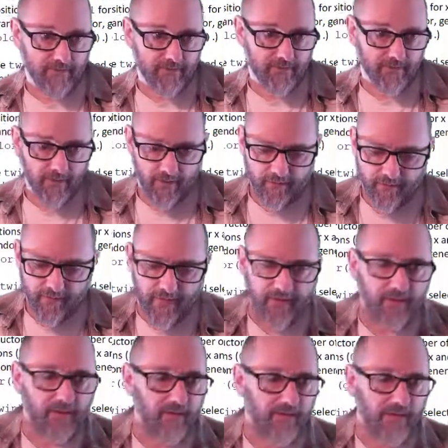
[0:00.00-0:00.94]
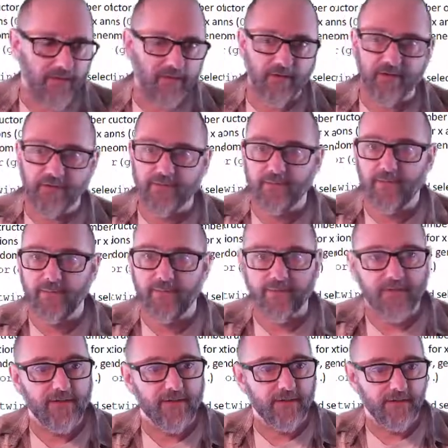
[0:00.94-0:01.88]
This is where I find all the errors in my
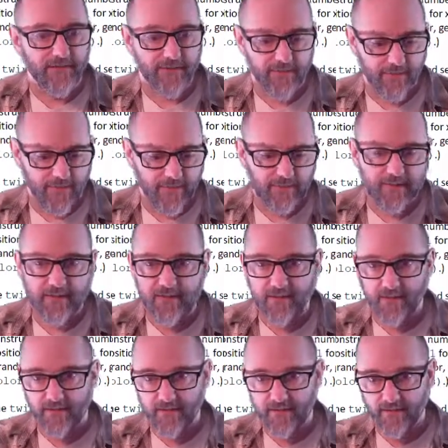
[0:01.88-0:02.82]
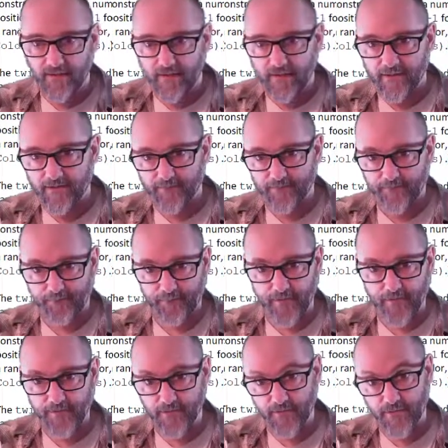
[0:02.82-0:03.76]
materials, is when I'm teaching it to you guys.
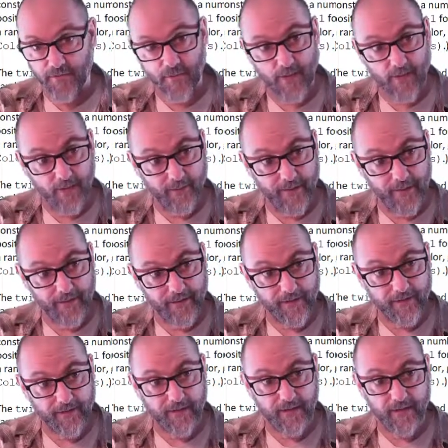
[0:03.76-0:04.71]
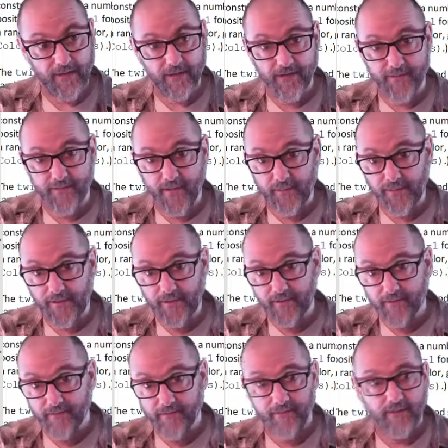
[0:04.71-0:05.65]
So the twinkle method is
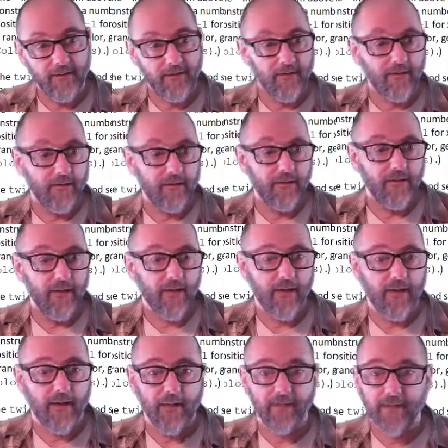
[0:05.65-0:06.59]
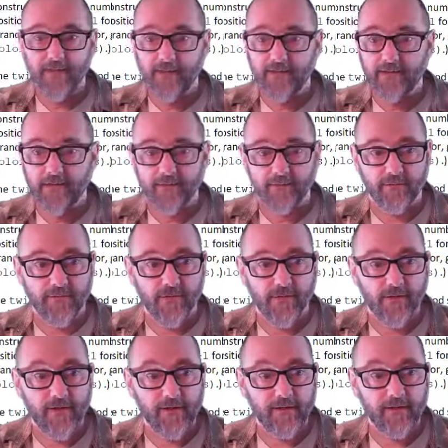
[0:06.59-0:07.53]
public. It doesn't
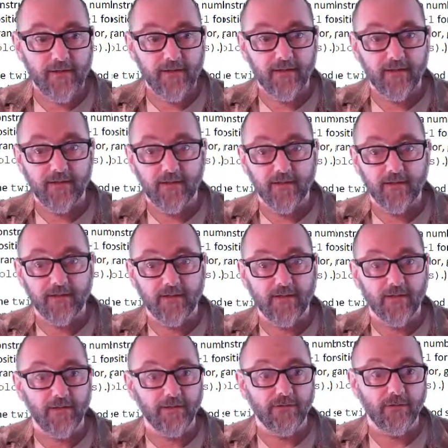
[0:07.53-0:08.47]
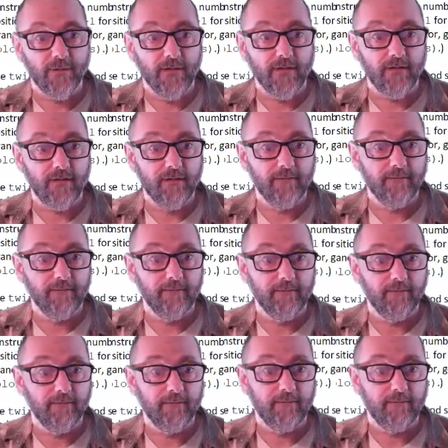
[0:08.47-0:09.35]
return anything. It's called twinkle.